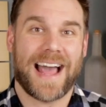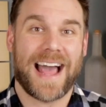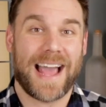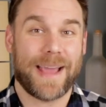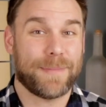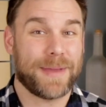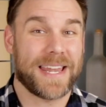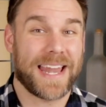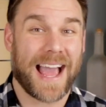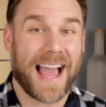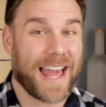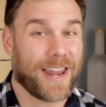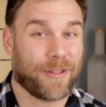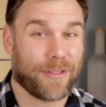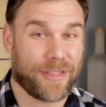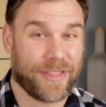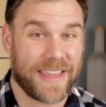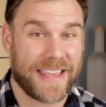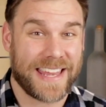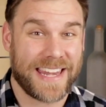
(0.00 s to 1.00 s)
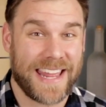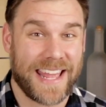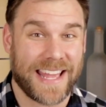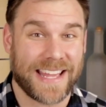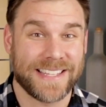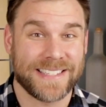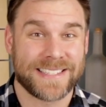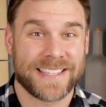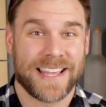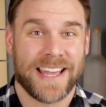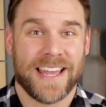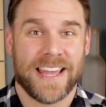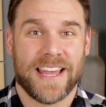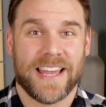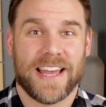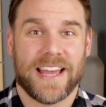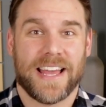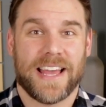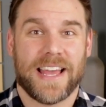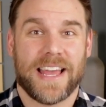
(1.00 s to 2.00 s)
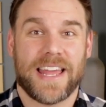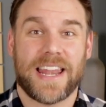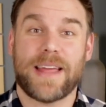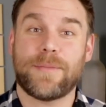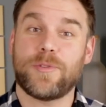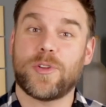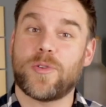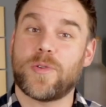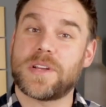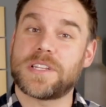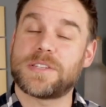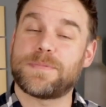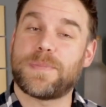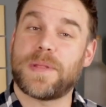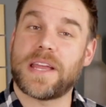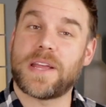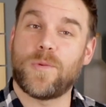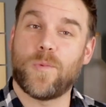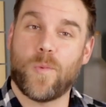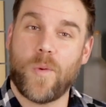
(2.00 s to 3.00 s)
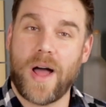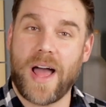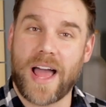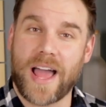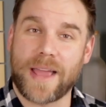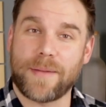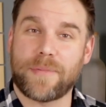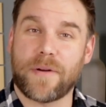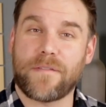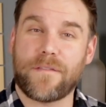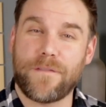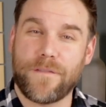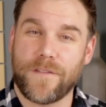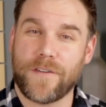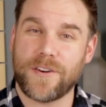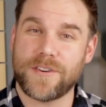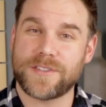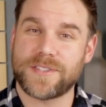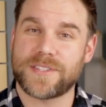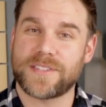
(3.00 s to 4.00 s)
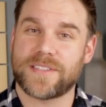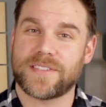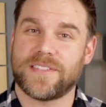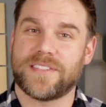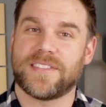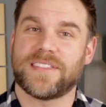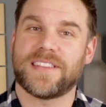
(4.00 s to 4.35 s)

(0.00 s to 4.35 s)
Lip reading: I mean, I don't think it is, and I'm going to explain why, but first,